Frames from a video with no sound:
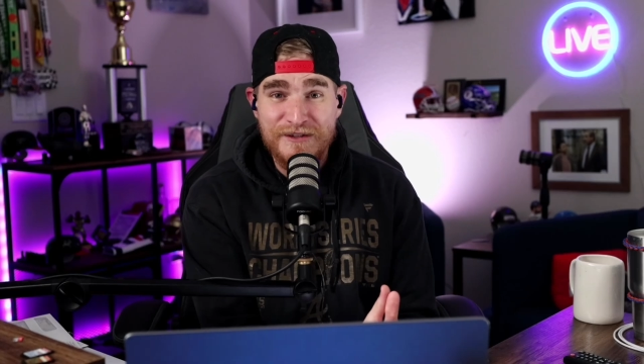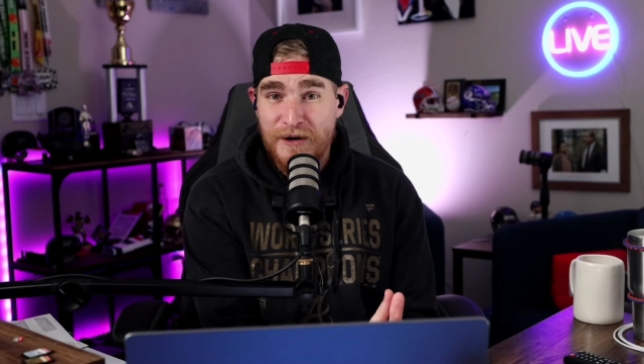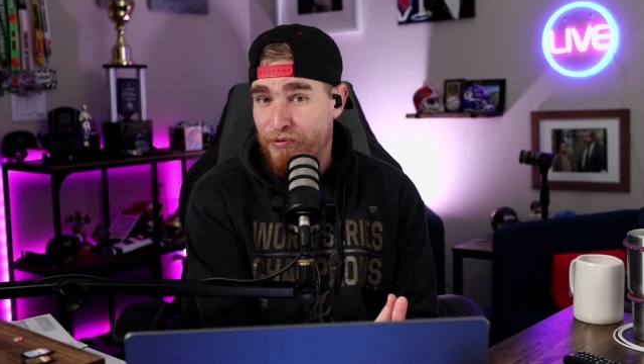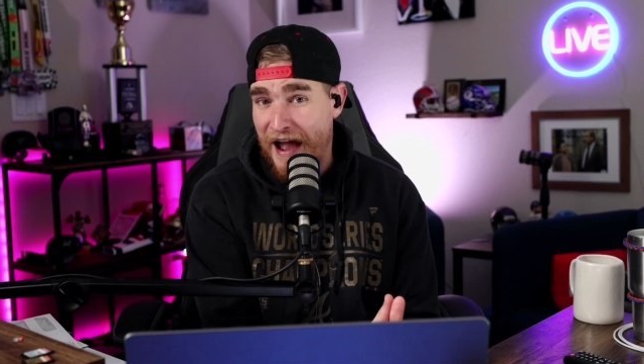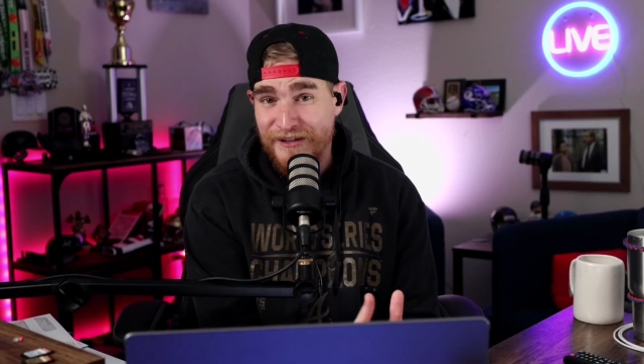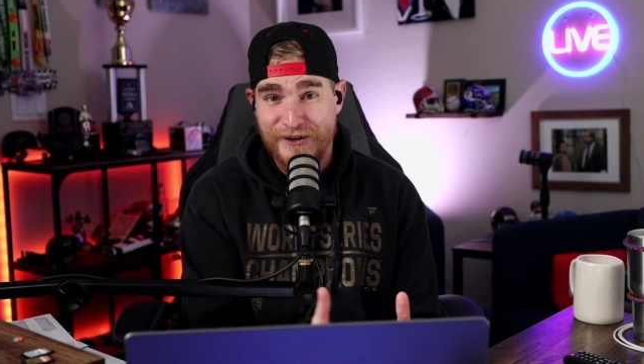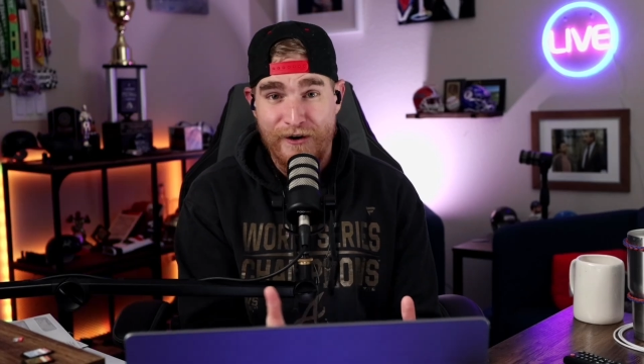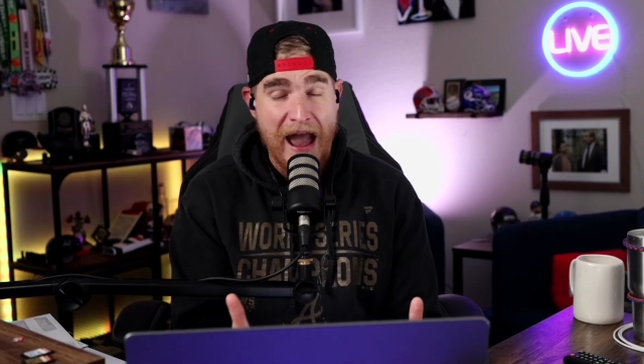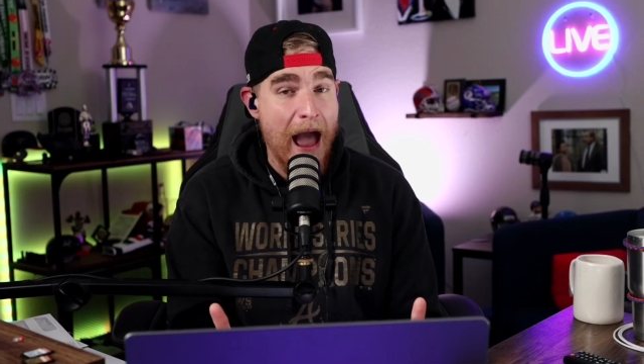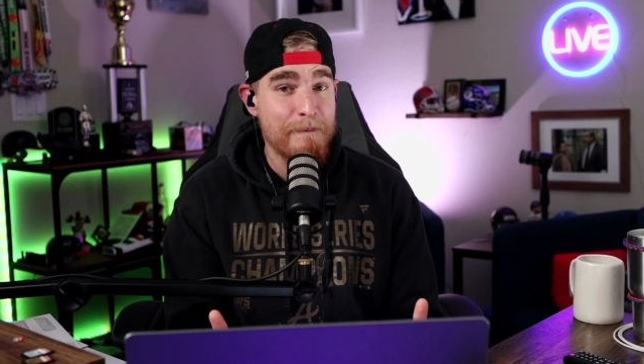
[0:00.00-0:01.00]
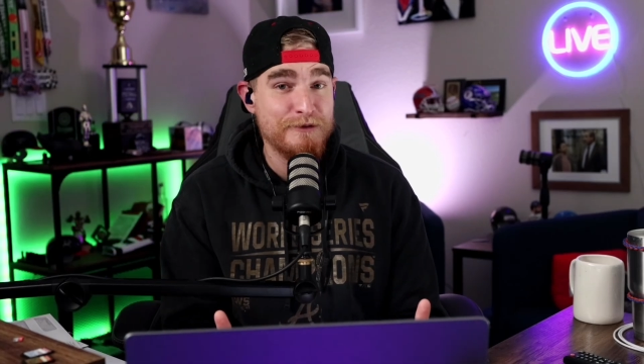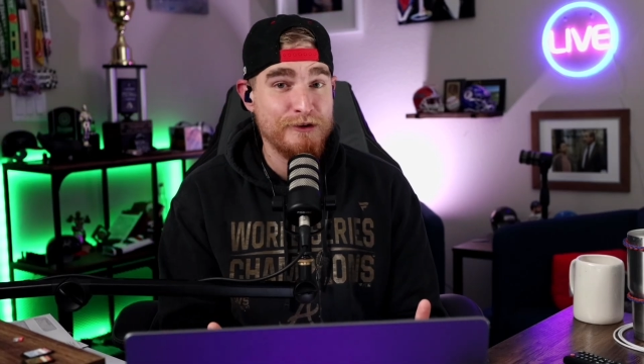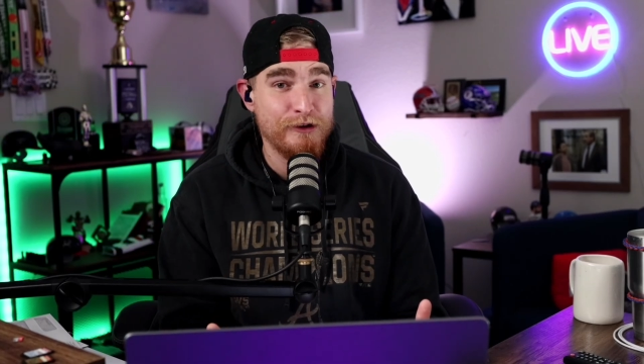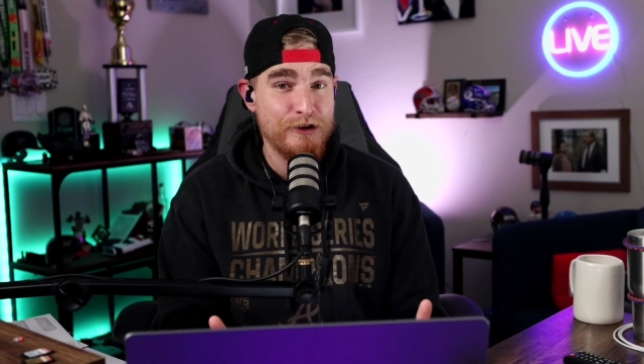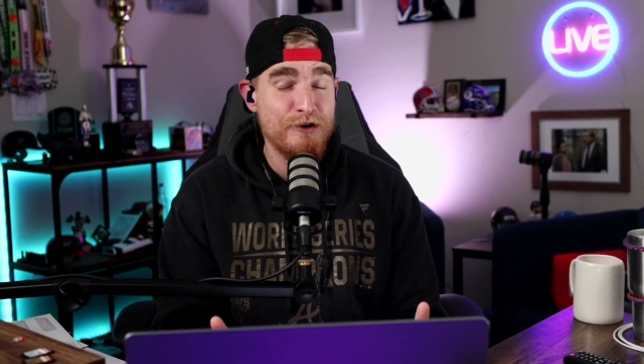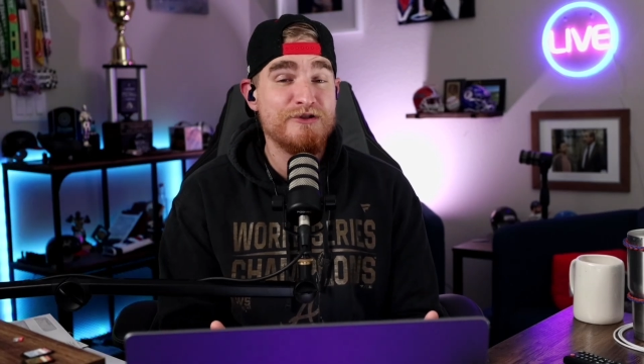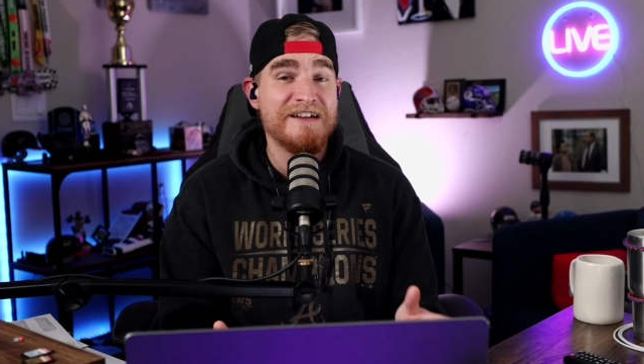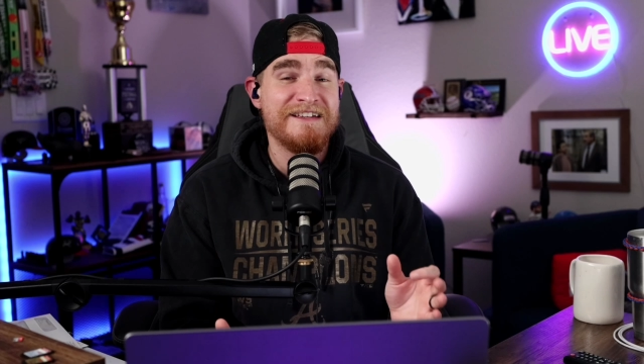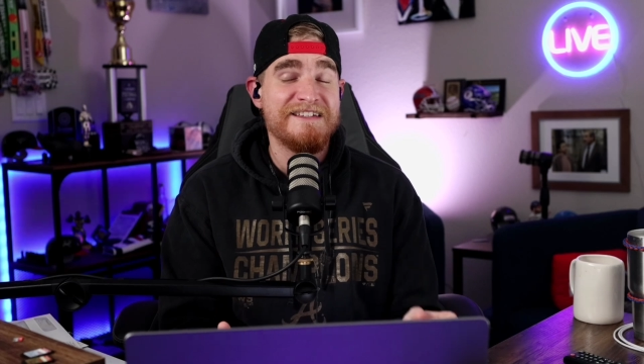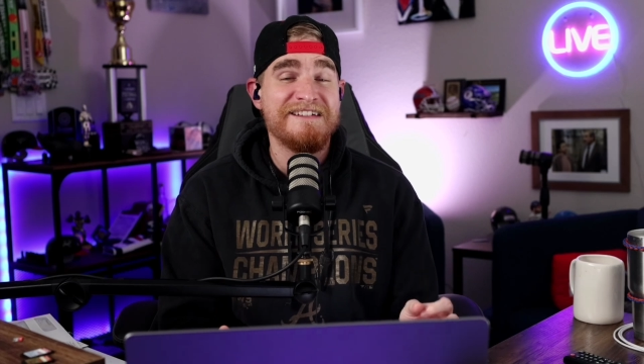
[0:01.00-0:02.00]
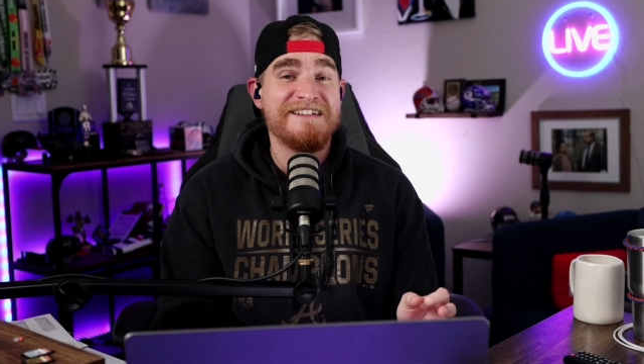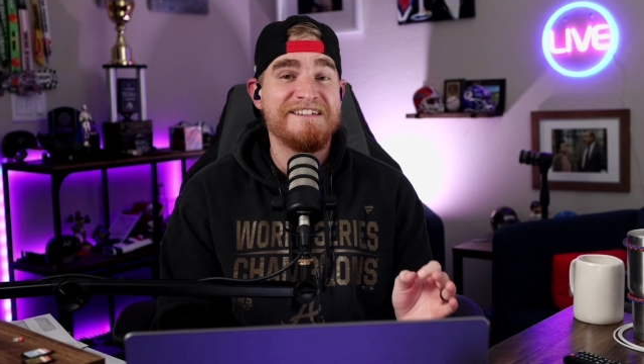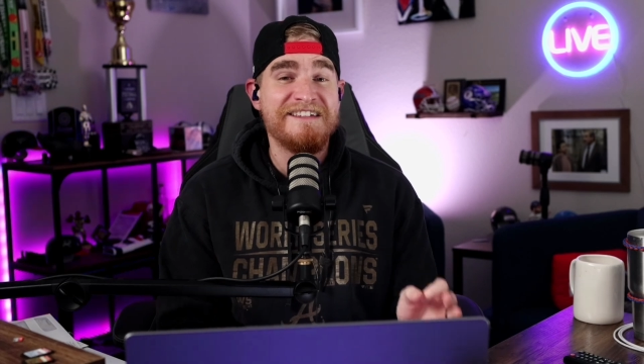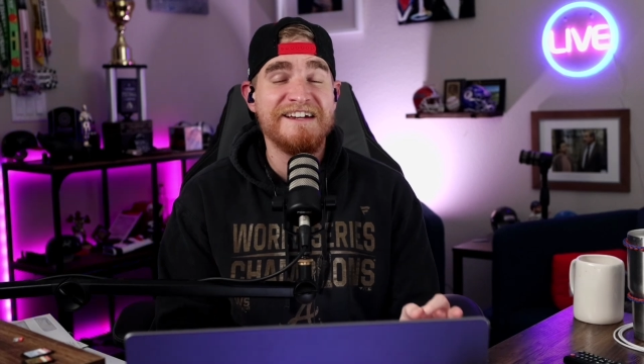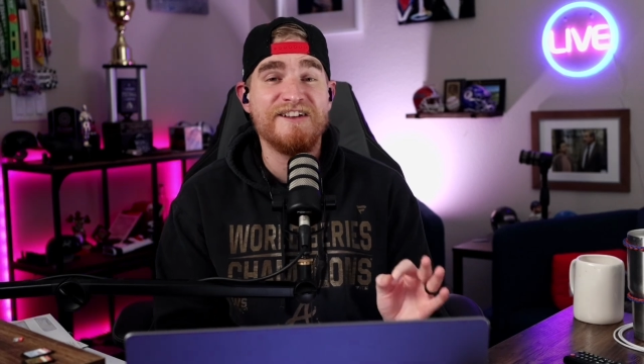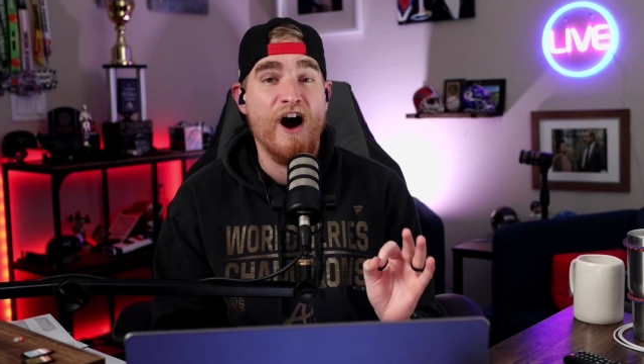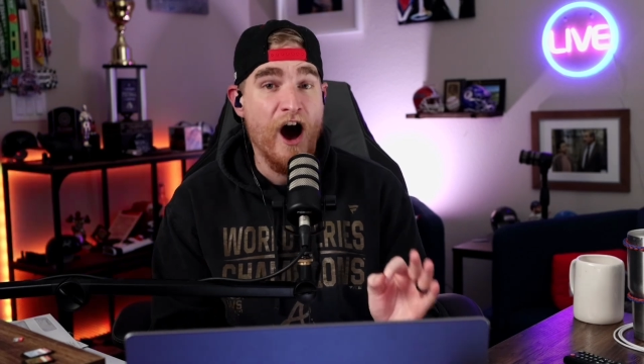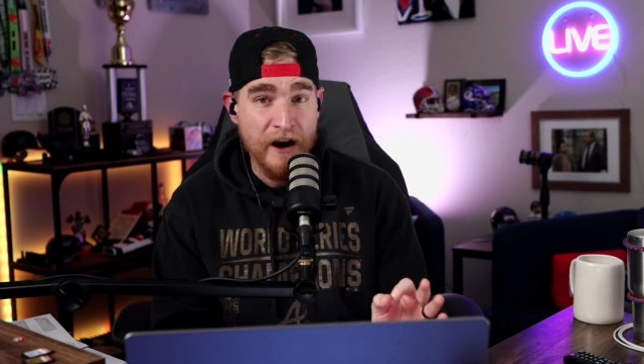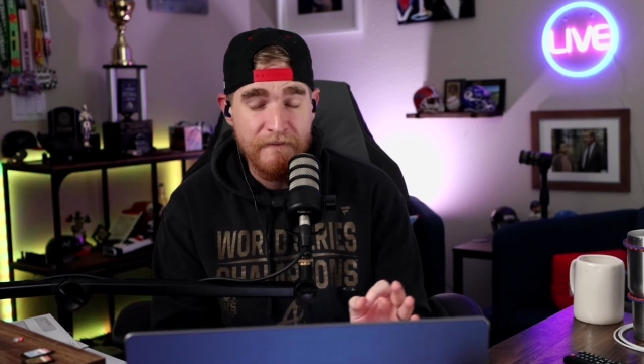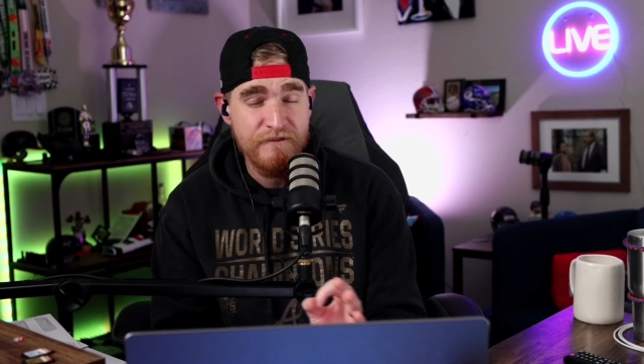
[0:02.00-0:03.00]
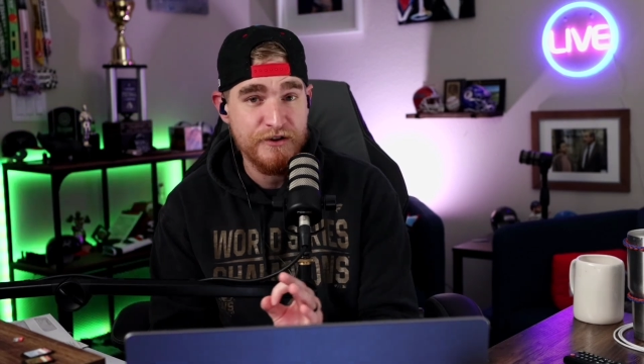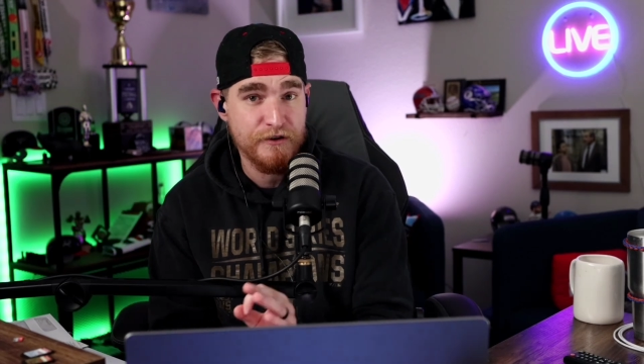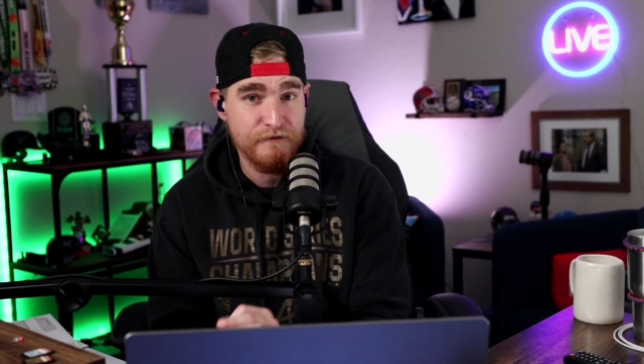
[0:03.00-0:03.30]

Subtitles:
Nebraska are absolutely huge, as this is his 6th unofficial